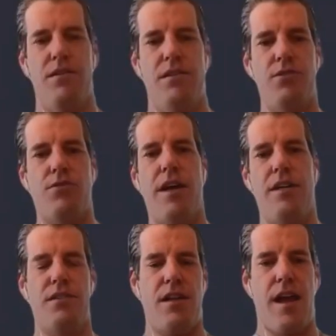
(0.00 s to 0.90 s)

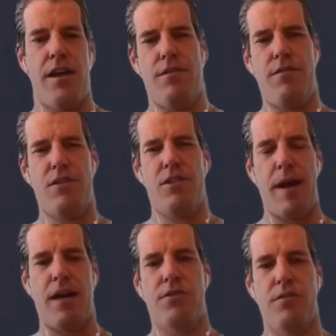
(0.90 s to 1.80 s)
decentralized end of the
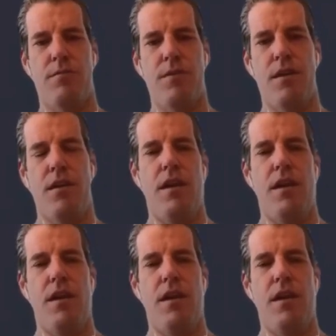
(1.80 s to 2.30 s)
spectrum